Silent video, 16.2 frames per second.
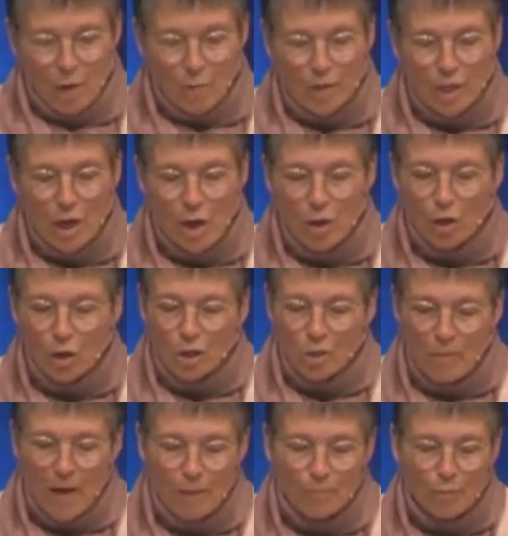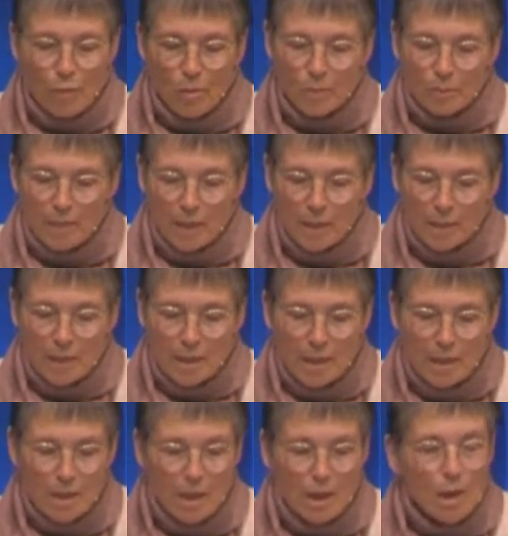We know a lot about
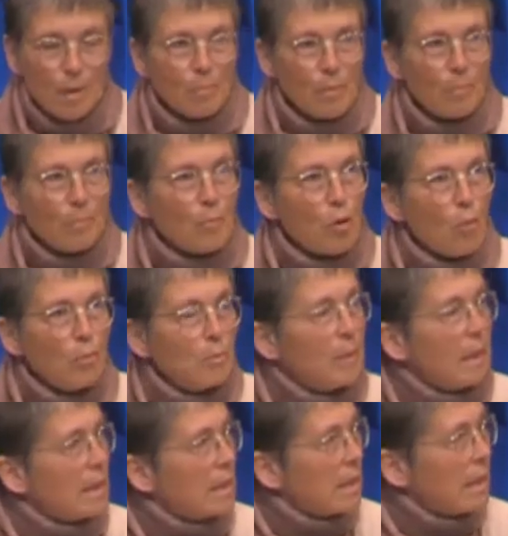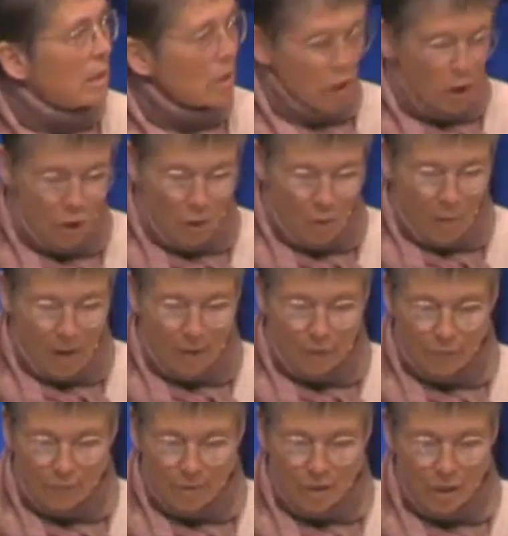probability, but probability is a long way
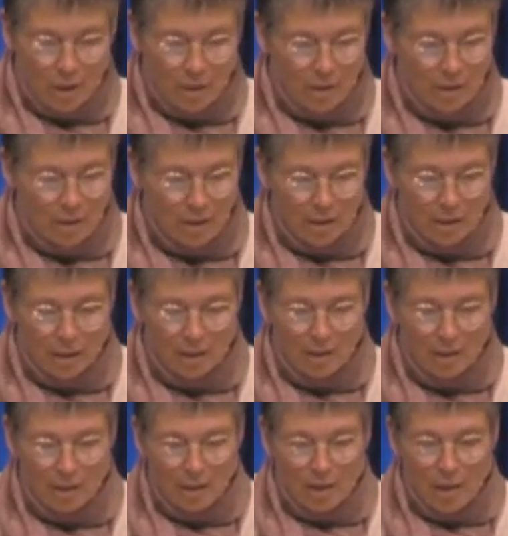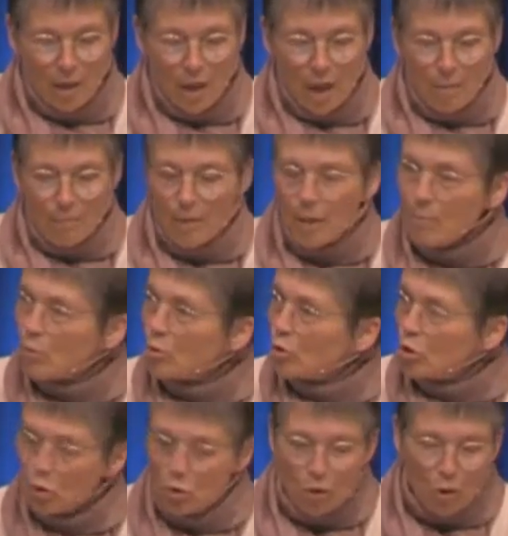from certainty.
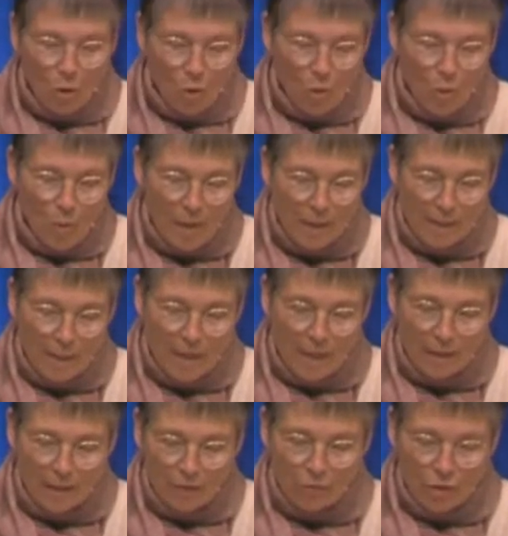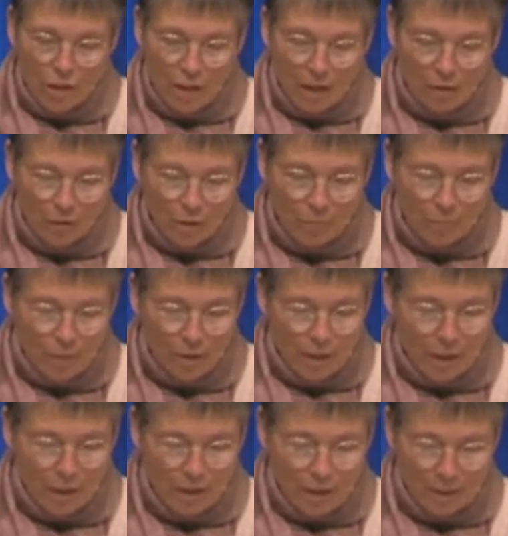People do not always get the result
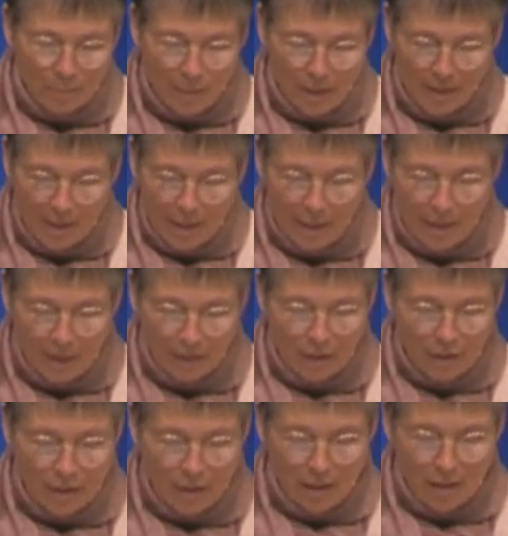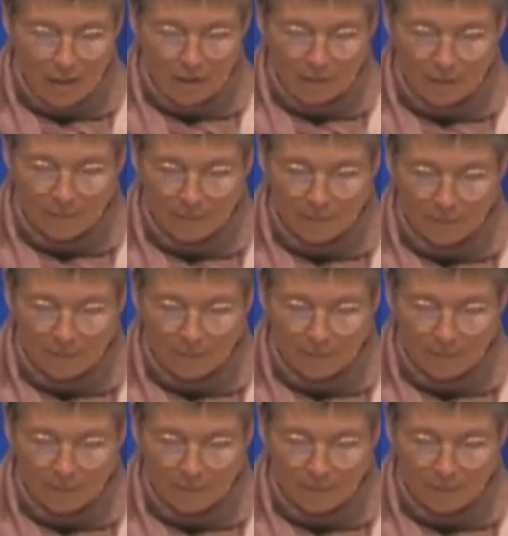predicted by their lifestyle.